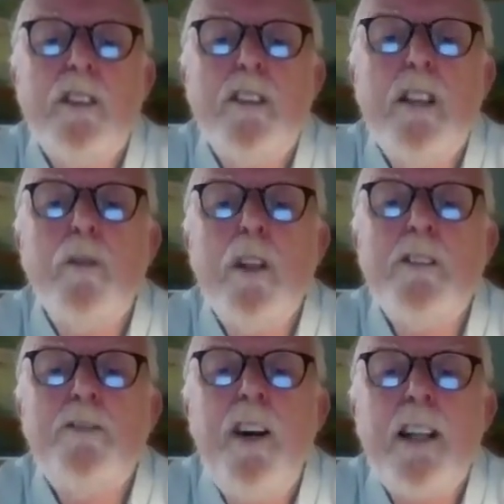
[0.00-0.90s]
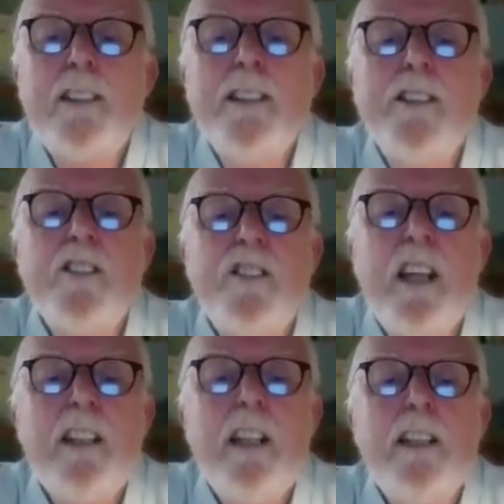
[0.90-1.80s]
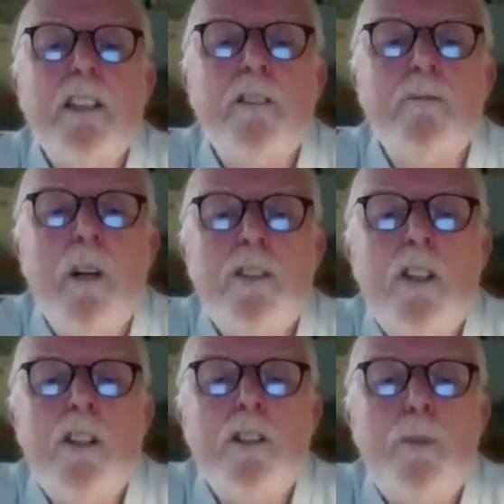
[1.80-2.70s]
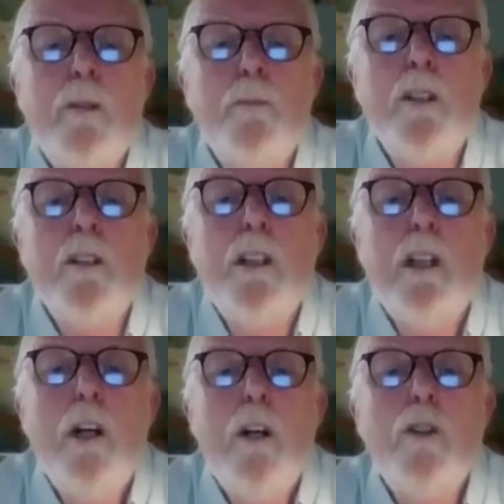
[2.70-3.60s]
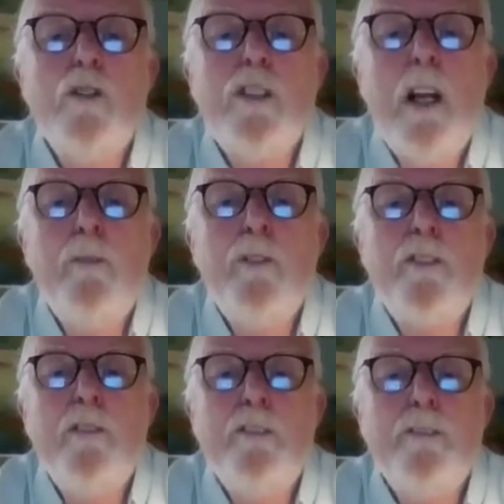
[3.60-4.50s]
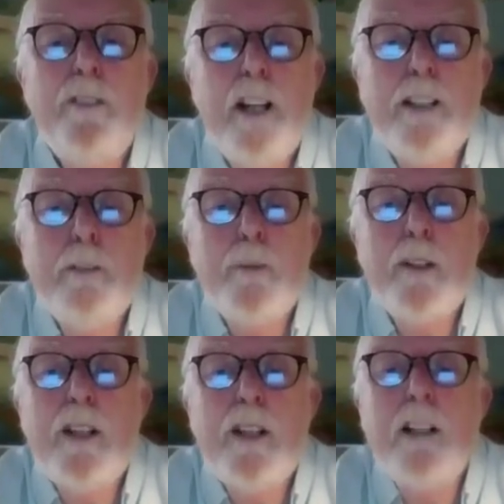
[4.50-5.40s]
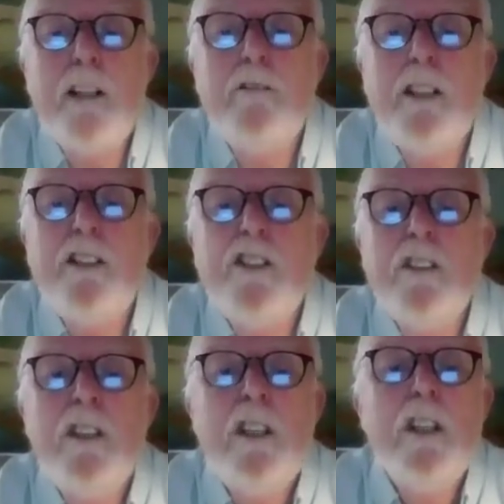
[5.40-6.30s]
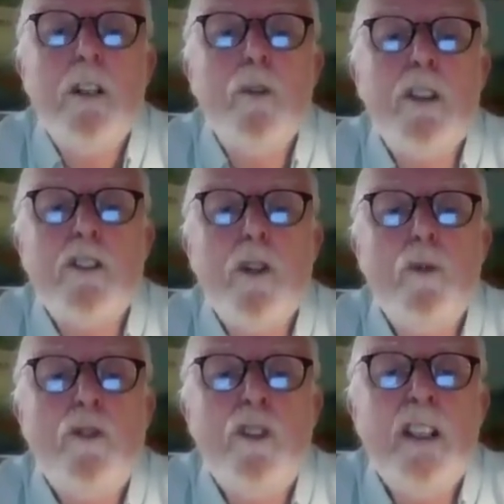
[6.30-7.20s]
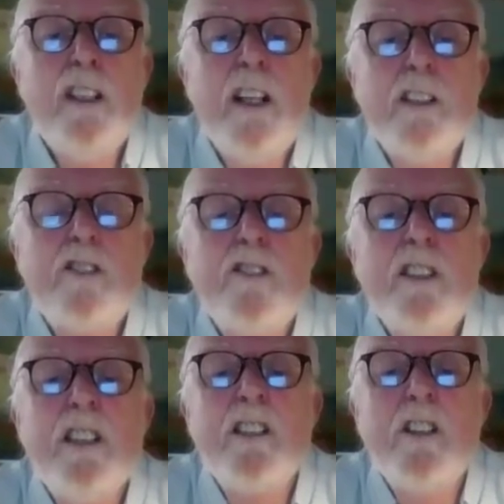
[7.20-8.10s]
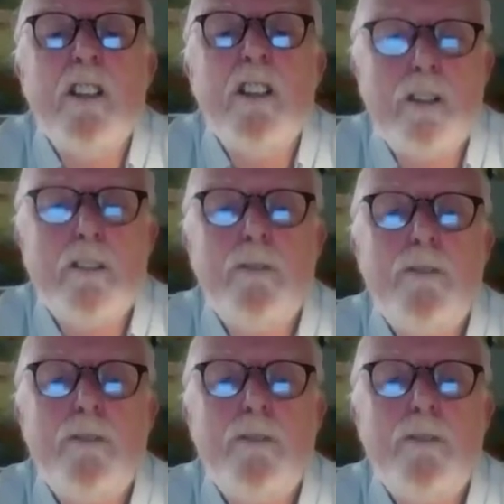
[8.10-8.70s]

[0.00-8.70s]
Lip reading: they were in fact a distinctly homogeneous people who stemmed from a very particular region with its own unique history and culture.